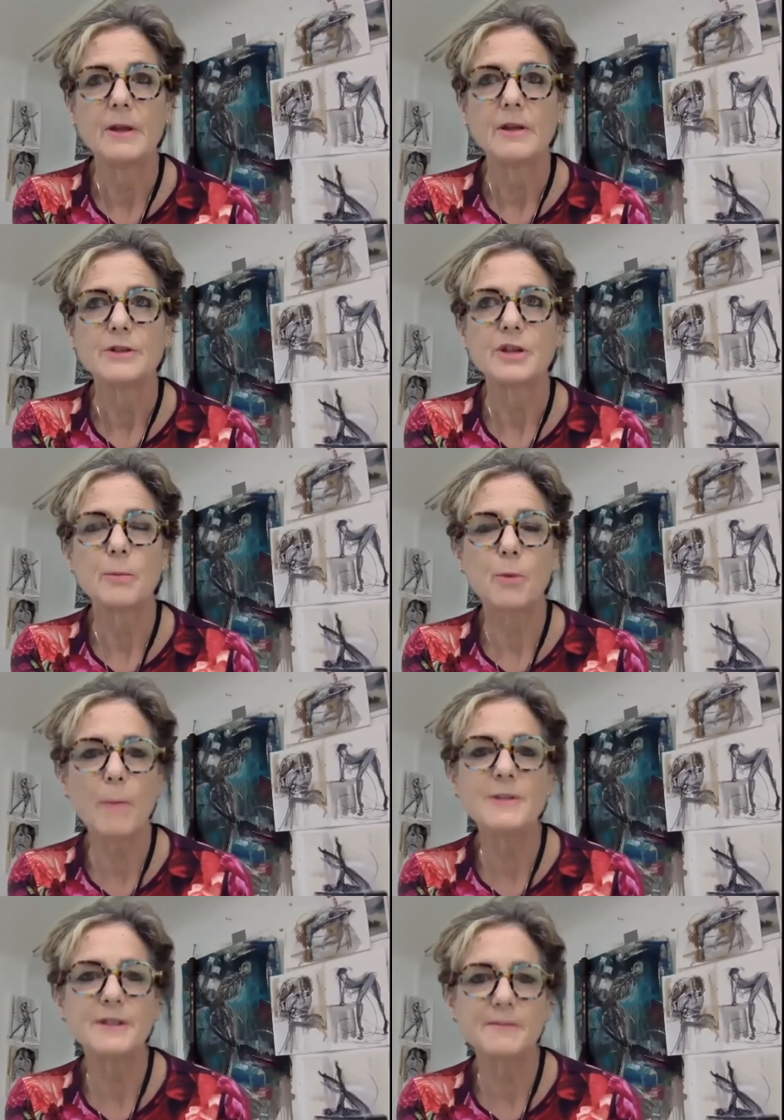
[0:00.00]
So the
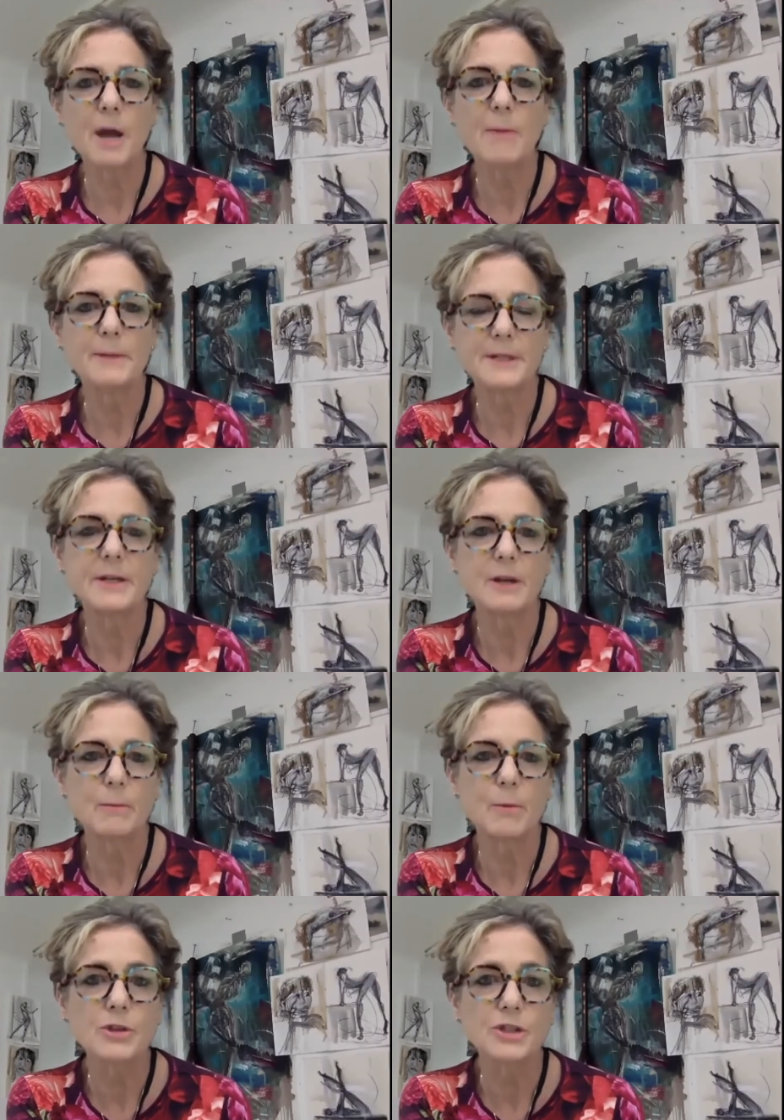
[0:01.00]
premise of my particular
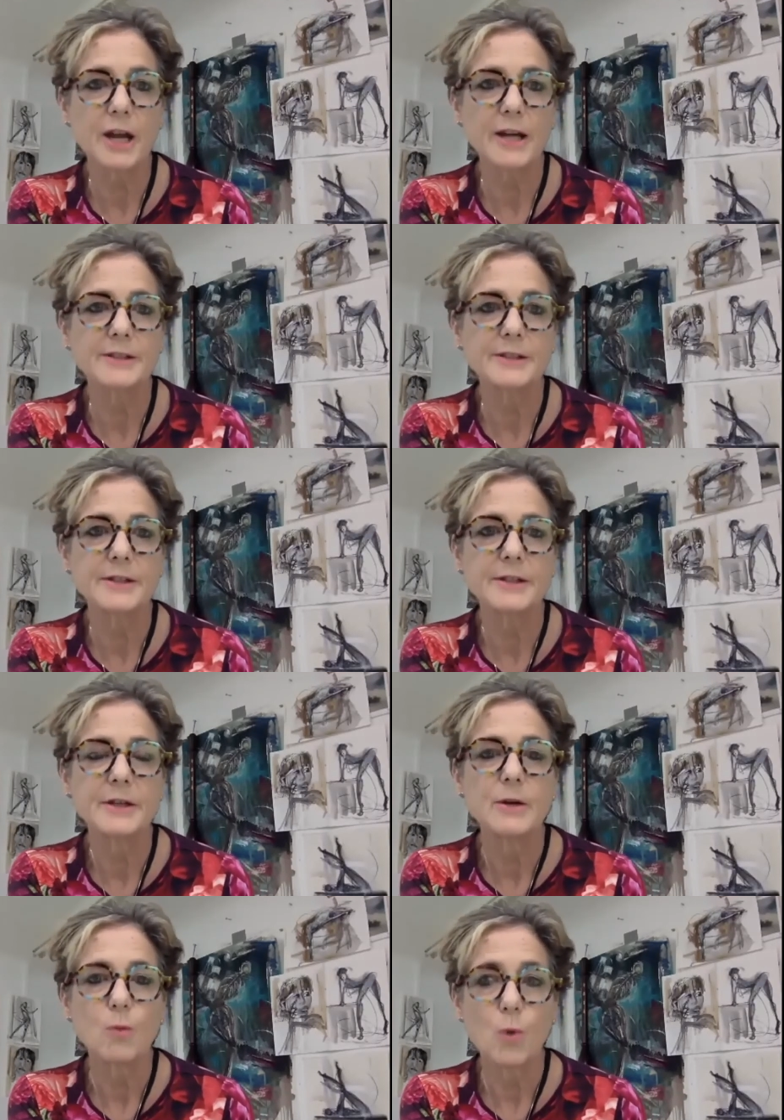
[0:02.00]
project
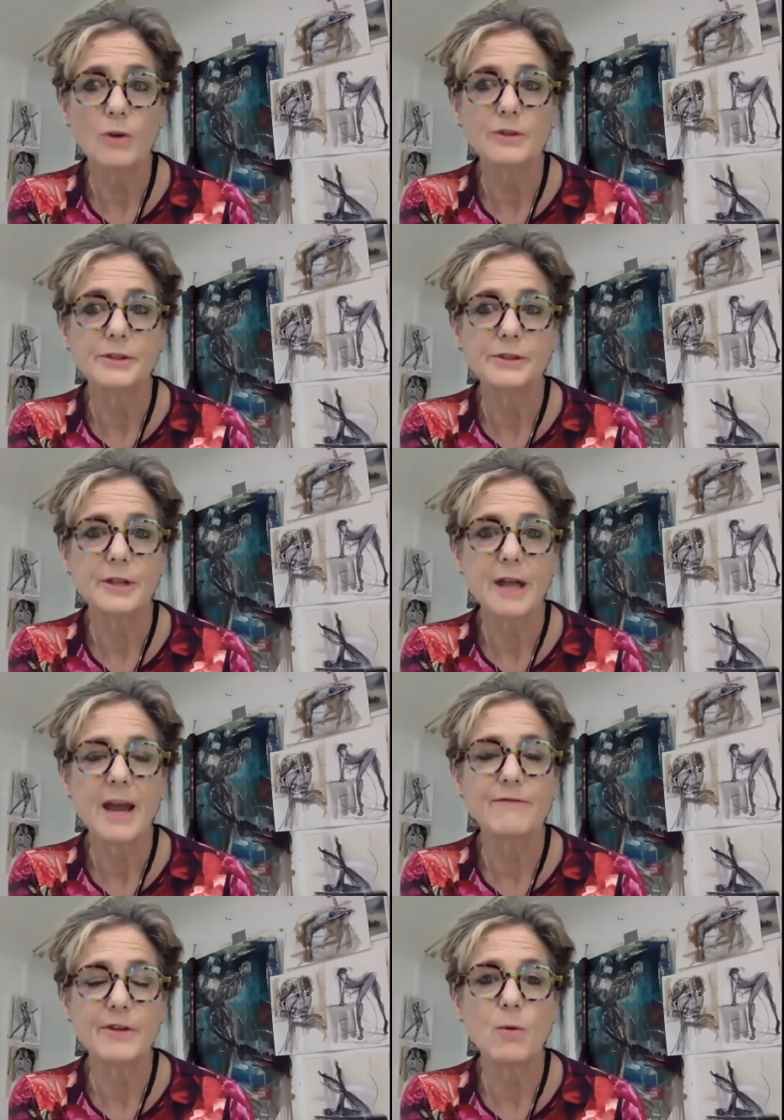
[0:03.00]
was
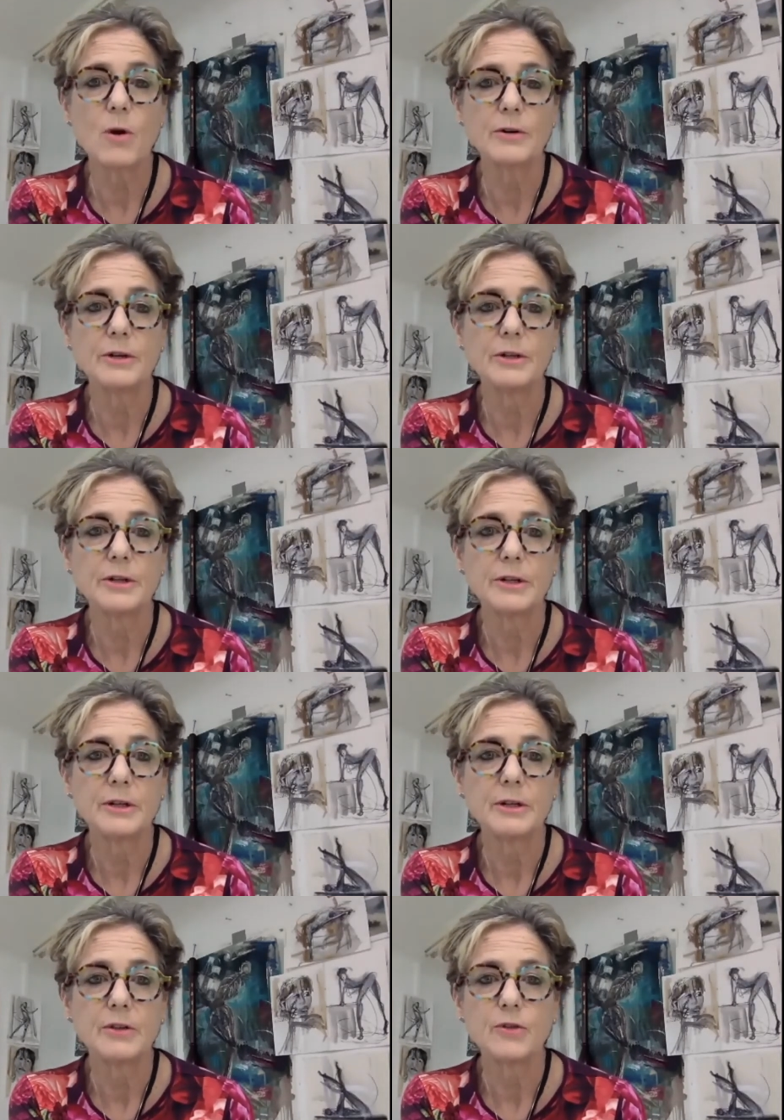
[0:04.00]
everyone
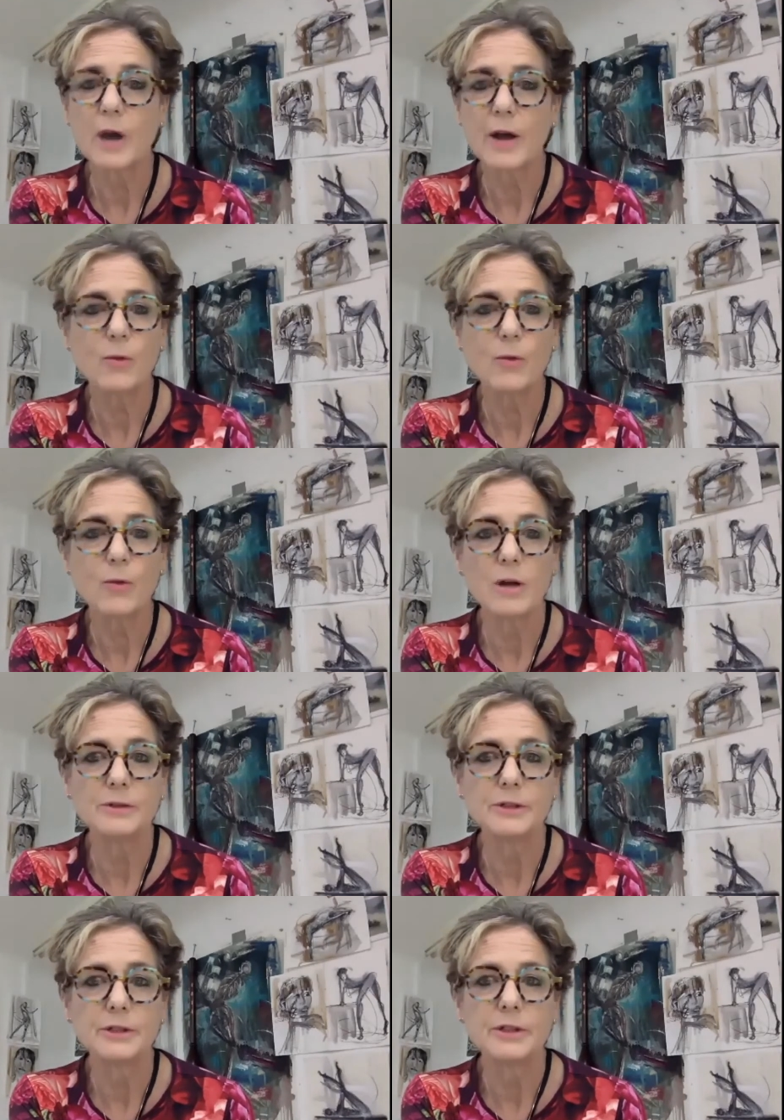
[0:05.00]
throughout the world
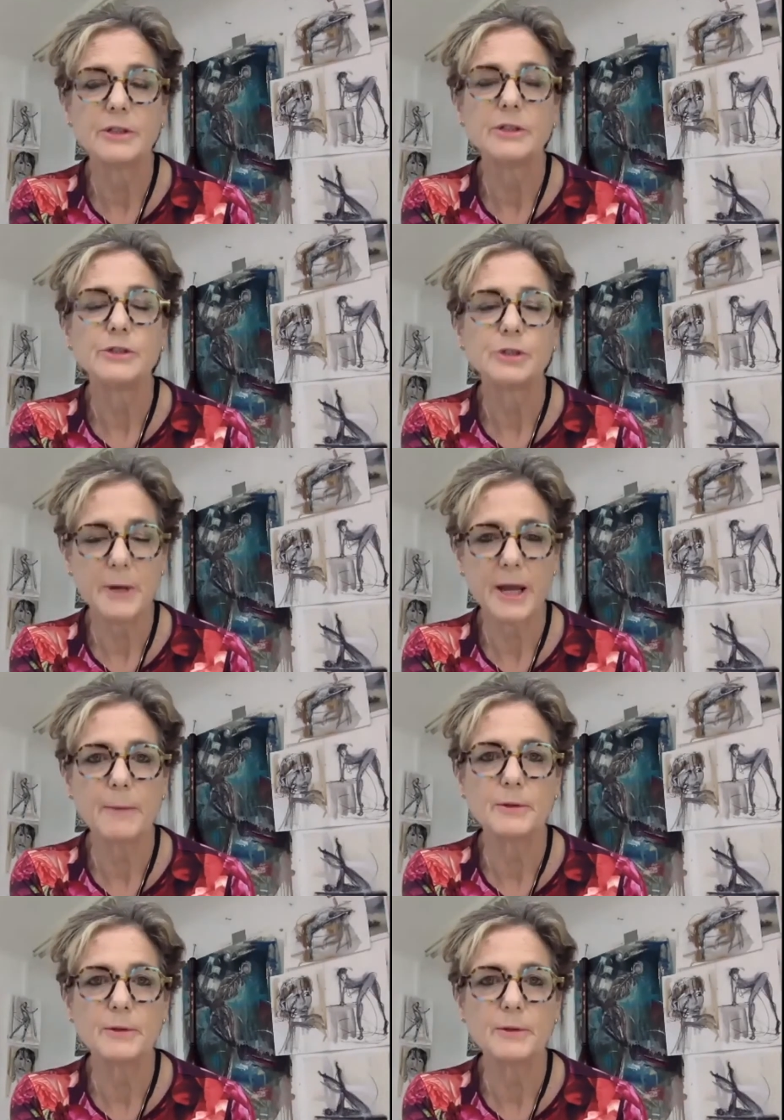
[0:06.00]
should be
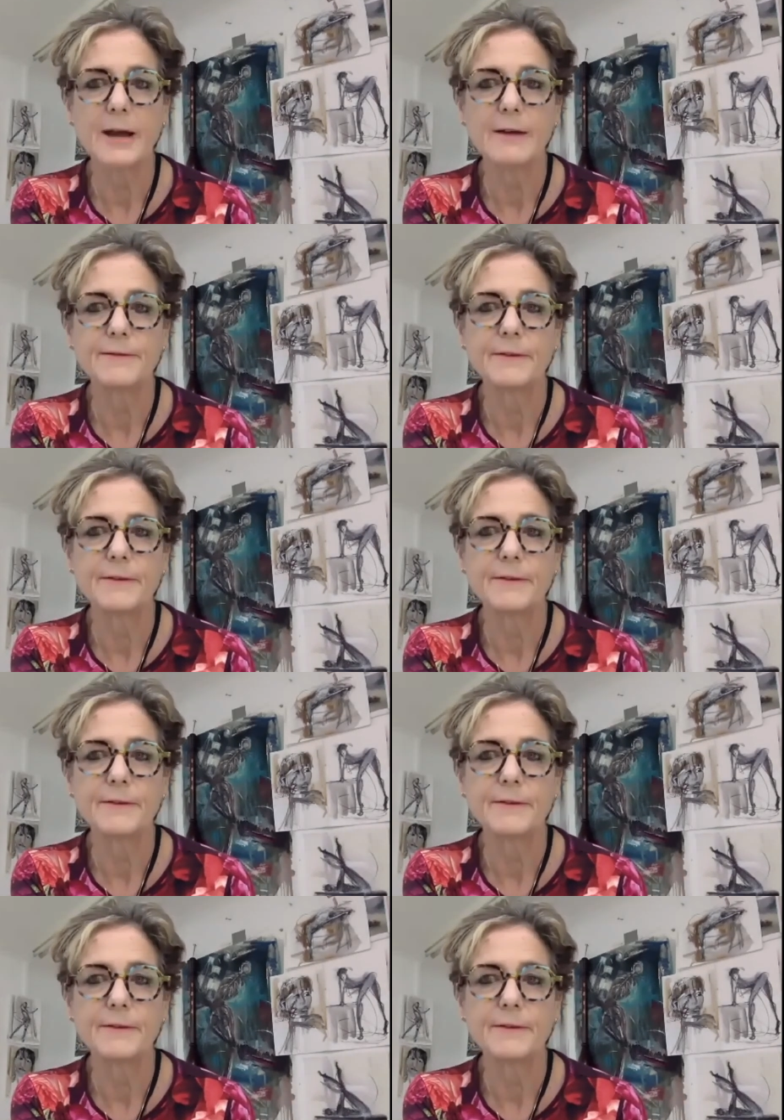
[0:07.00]
able to have